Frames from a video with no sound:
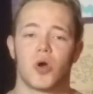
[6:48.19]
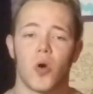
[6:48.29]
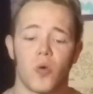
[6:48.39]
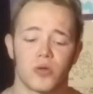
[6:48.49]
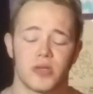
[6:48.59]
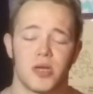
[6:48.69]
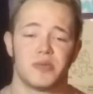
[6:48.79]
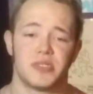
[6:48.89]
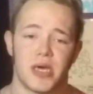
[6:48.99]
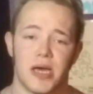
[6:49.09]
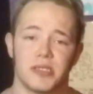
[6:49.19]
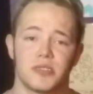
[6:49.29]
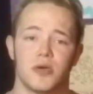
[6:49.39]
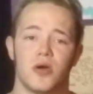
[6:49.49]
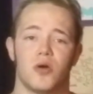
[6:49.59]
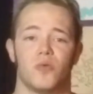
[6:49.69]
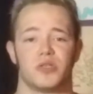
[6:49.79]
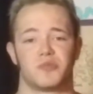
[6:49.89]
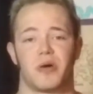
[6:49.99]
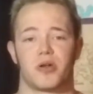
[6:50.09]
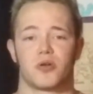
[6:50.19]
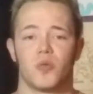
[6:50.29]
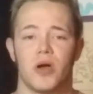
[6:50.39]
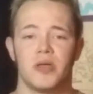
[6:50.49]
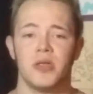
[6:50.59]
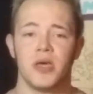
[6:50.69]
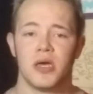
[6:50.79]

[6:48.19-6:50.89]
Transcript: totally obsessed with Spider-Gwen.